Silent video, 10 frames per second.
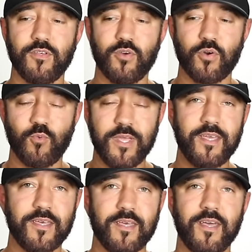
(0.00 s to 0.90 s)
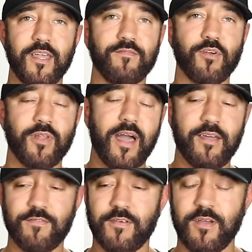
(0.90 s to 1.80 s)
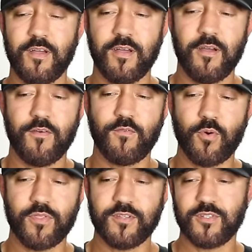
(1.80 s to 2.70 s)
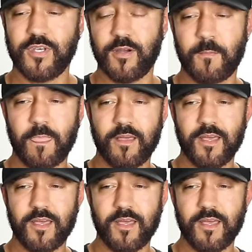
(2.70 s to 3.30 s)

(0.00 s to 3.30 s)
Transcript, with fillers: your week and of your life for this year.